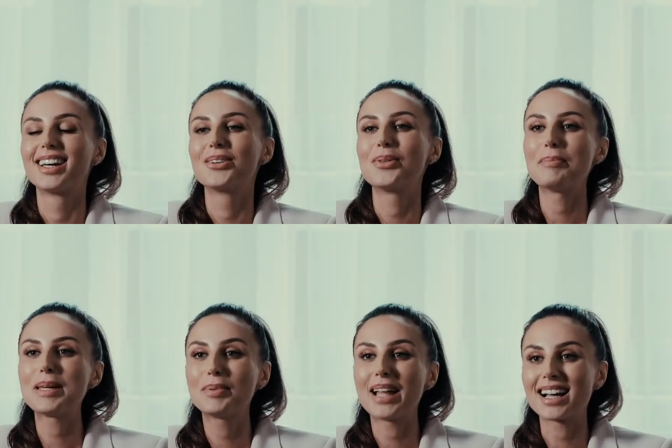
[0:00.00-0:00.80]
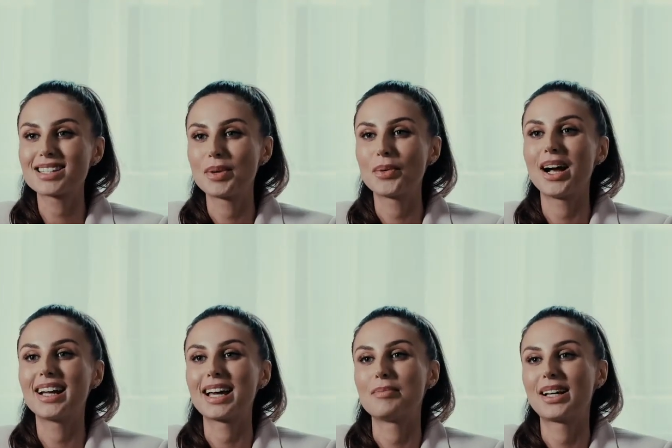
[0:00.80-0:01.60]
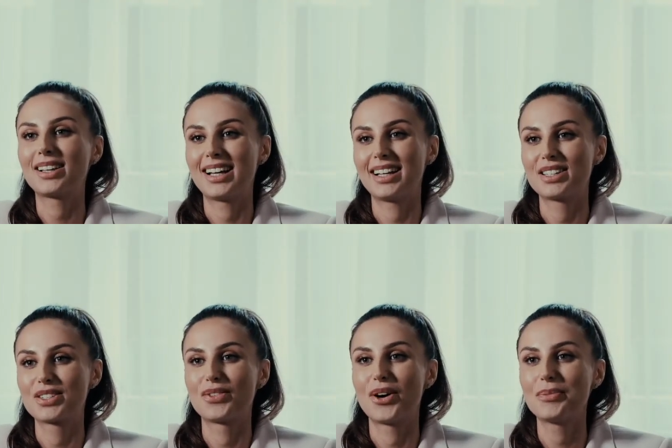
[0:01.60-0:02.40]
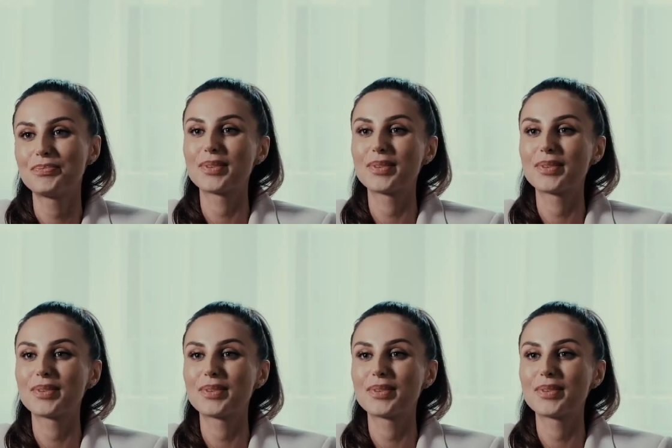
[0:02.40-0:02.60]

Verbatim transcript: When people ask me where I get my clients from,